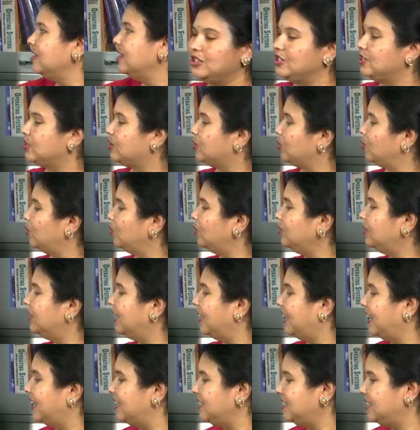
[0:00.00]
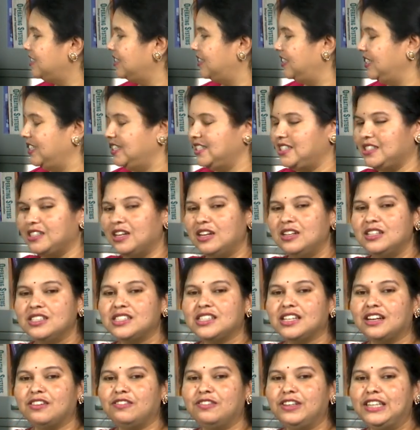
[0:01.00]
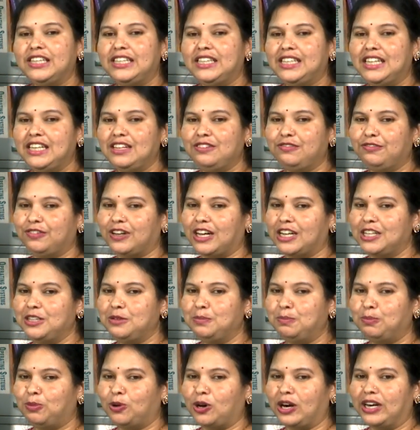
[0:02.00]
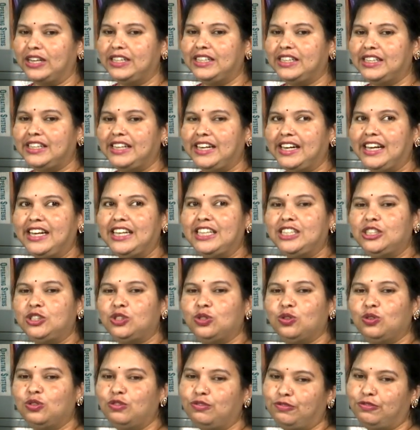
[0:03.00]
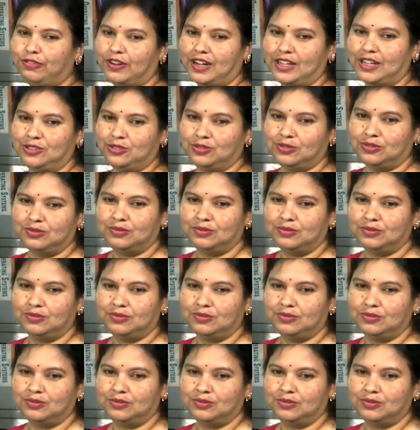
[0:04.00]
So, the answer is 75.825.